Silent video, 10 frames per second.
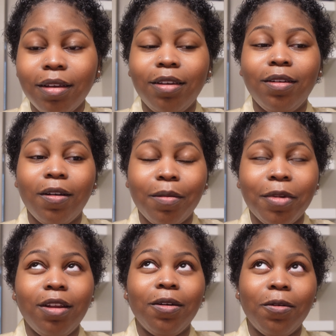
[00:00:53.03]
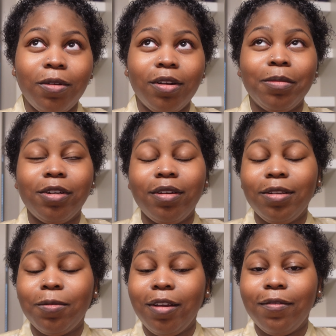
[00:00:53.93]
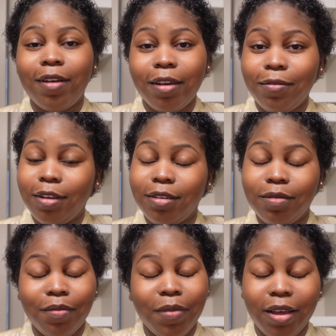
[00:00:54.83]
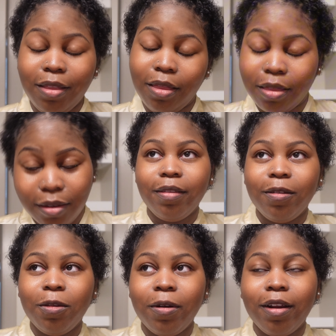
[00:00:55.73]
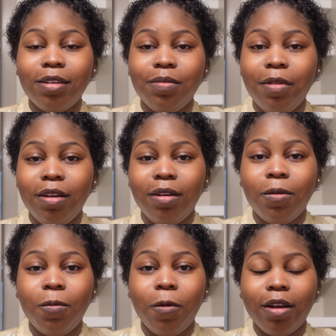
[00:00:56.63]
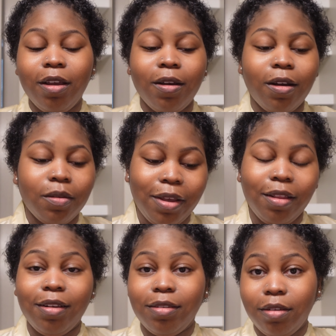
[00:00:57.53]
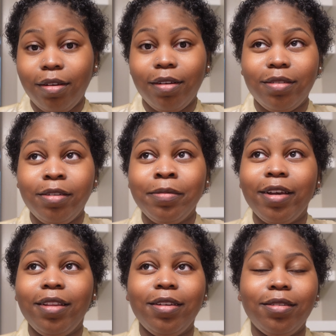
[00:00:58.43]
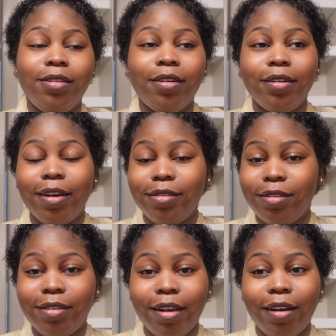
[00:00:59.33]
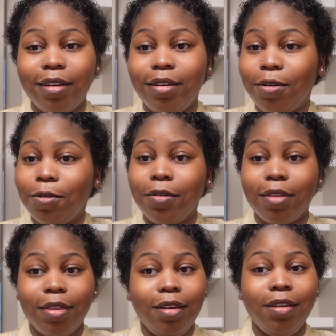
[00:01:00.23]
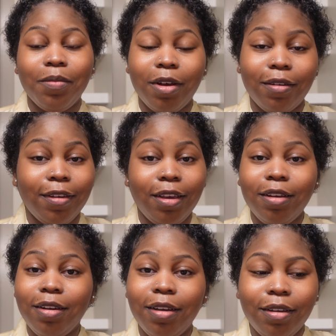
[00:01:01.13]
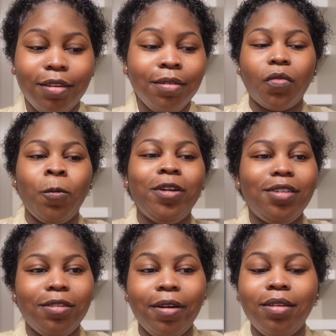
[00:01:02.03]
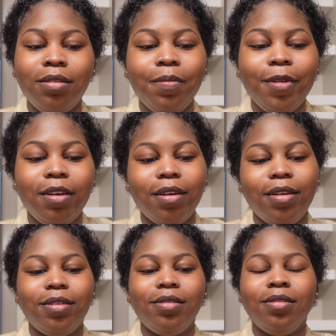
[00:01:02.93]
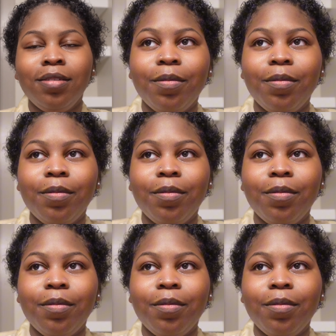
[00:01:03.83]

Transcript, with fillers: you know, I'm getting older. I'm turning 25 this month. The Lord has been working on me this year. seems like this year has just had a whole theme of healing, which is crazy because